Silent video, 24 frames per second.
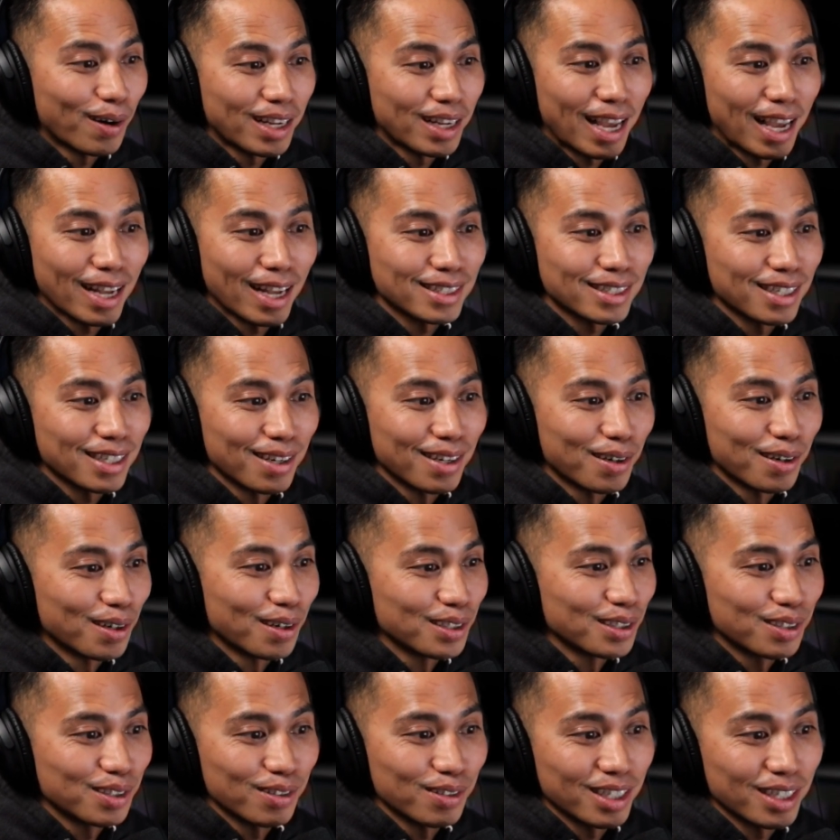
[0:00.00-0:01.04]
gas
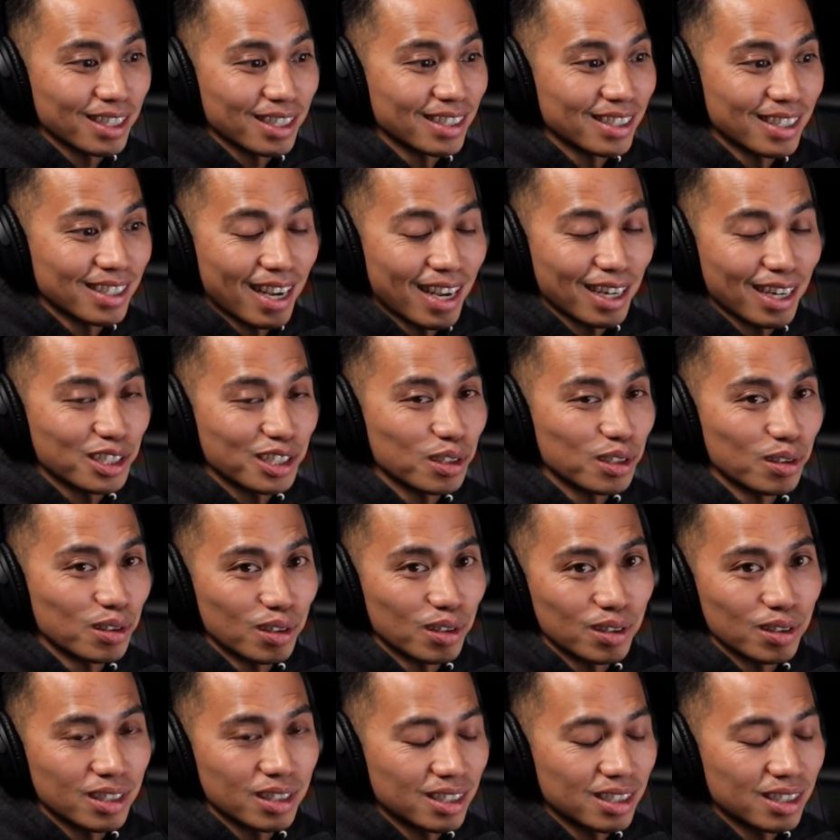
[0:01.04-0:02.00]
gunners, fucking tack shooters.